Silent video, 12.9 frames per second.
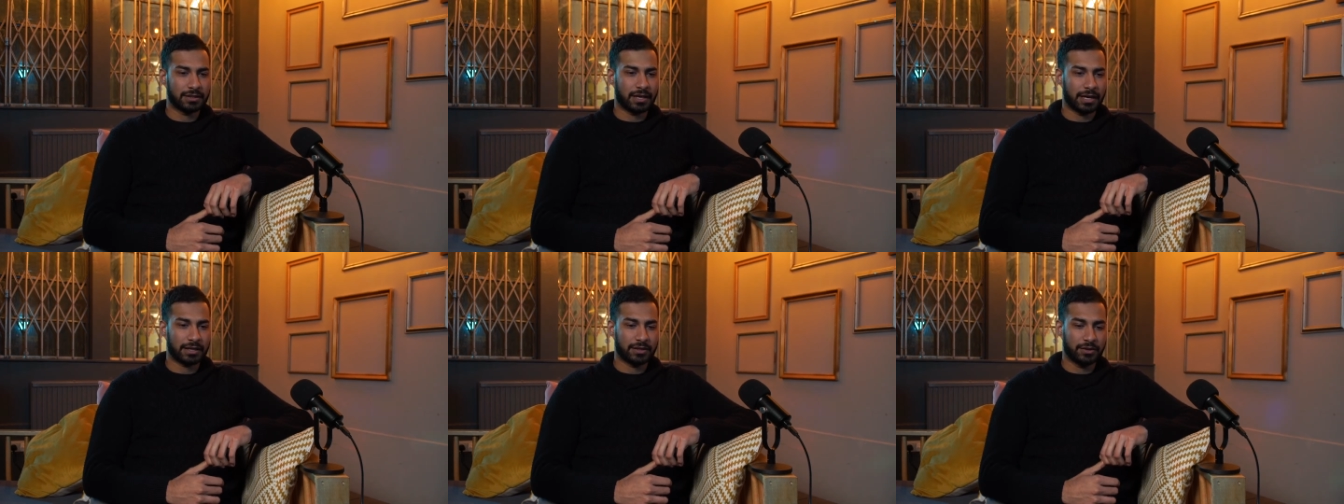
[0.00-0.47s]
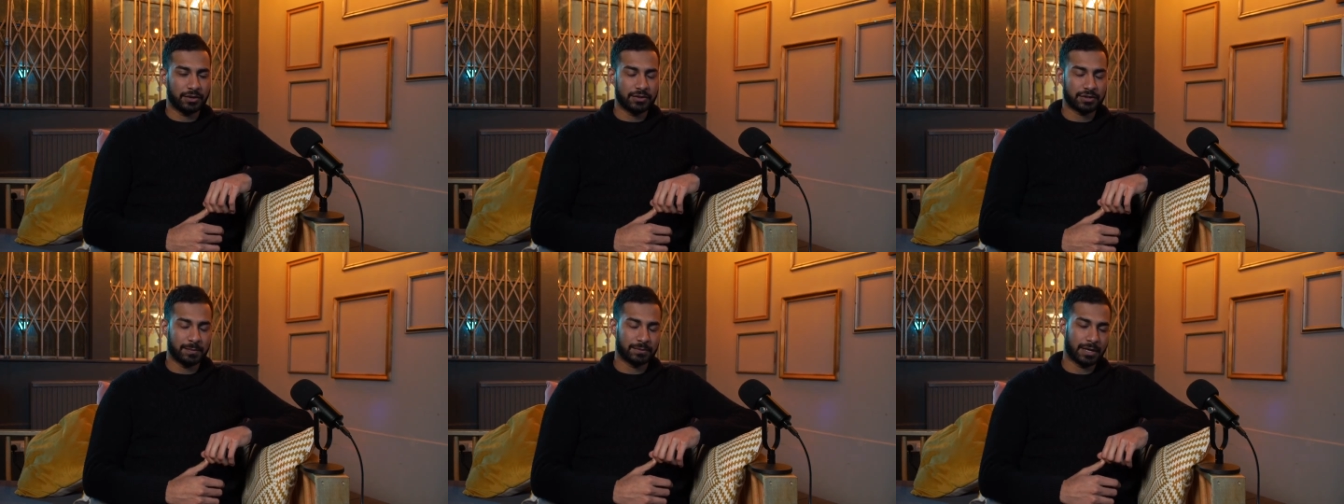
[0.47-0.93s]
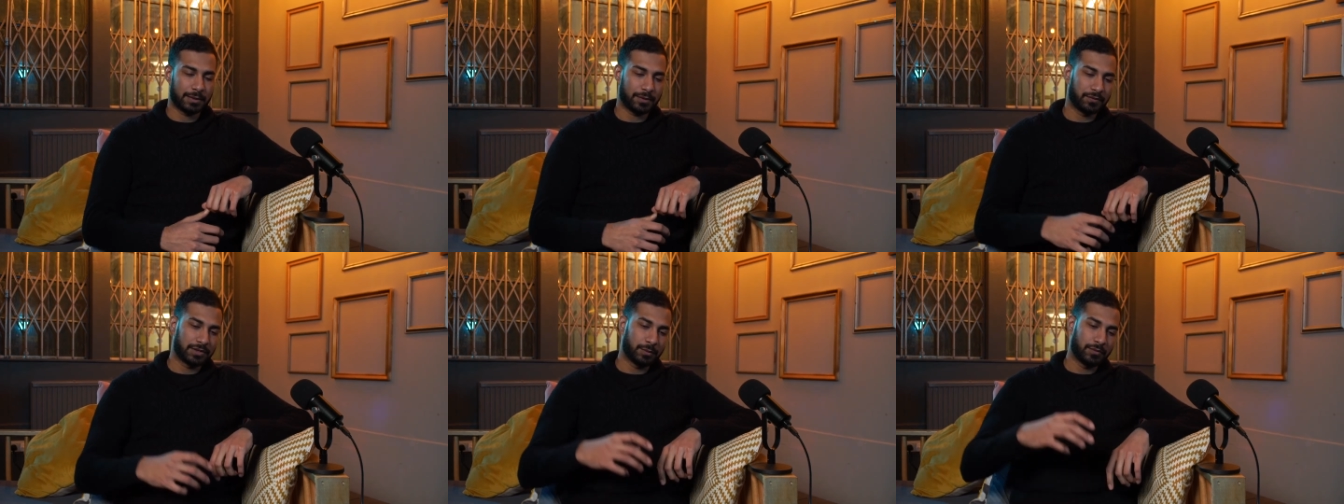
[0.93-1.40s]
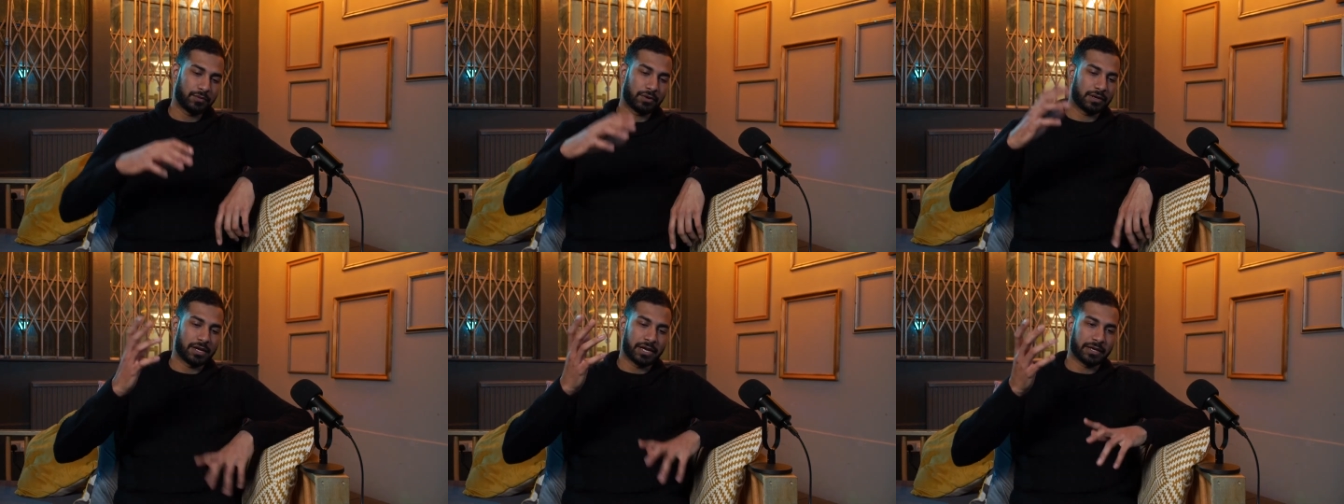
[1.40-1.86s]
That, like, you know, sometimes obviously we've
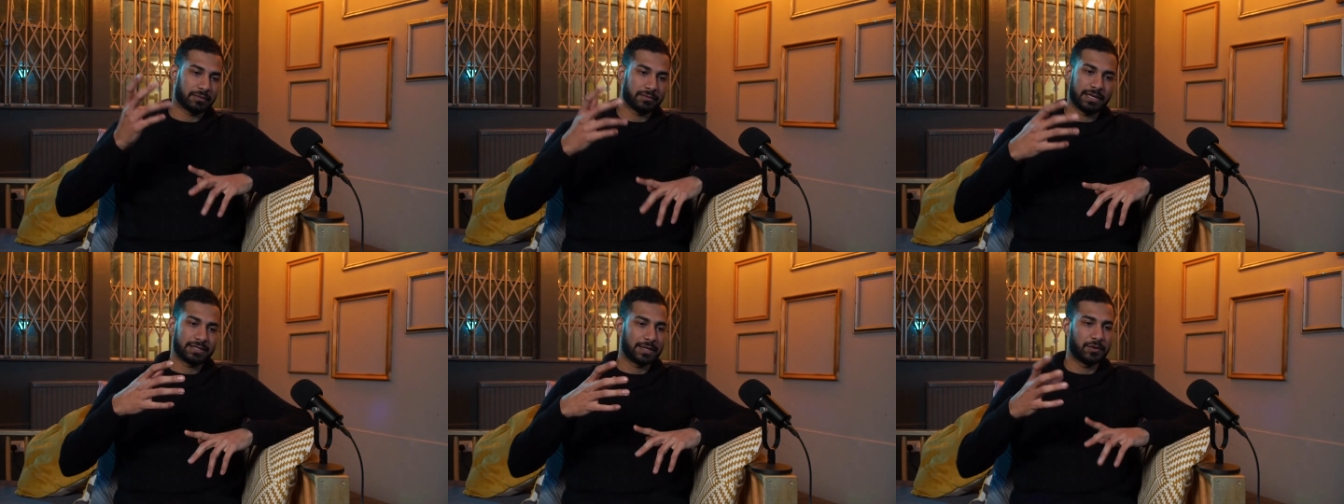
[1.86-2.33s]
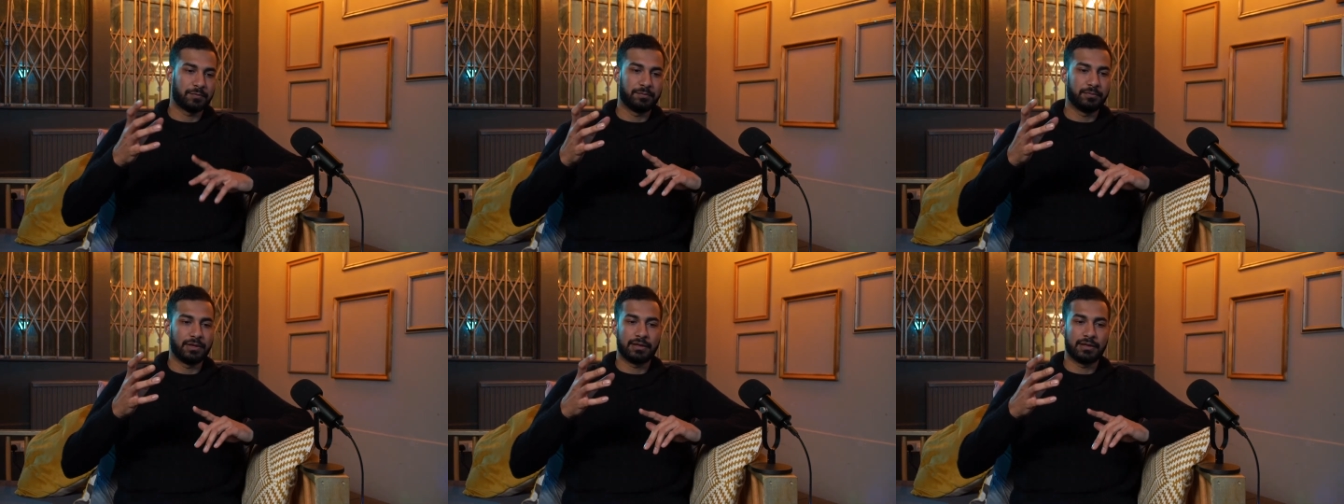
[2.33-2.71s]
got like, let's say we've